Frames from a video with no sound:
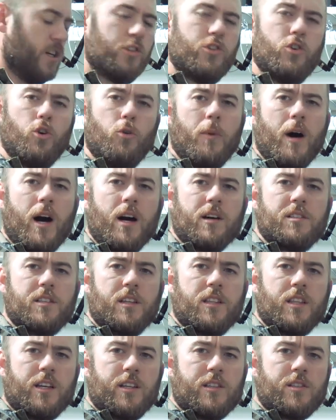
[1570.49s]
toolbox, I
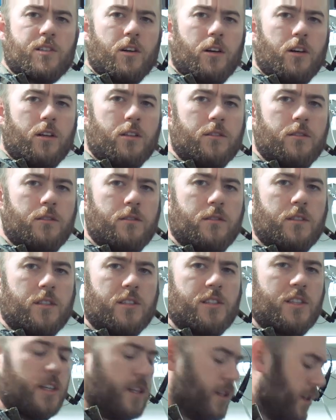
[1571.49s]
think it's called, the
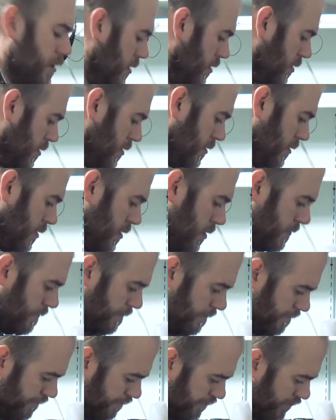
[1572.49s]
Sitka
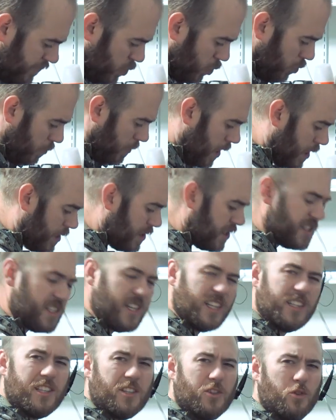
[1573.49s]
toolbox. It's
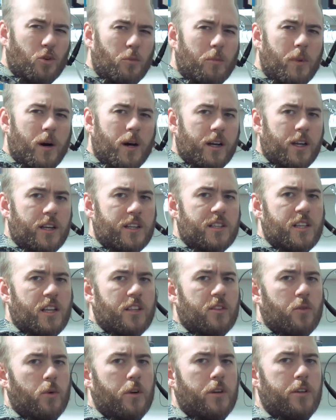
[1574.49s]
not the tool bucket, it's not
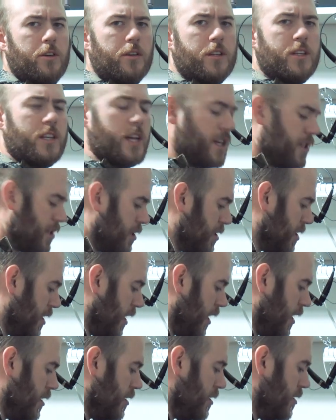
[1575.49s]
the one you can attach a
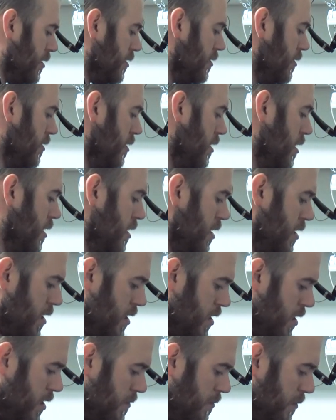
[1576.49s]
stand to,
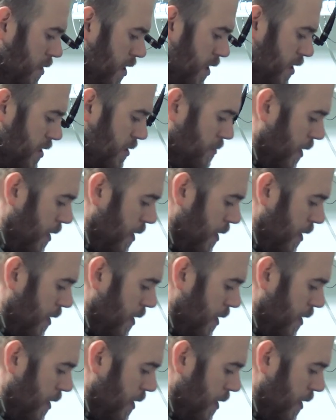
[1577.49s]
but it's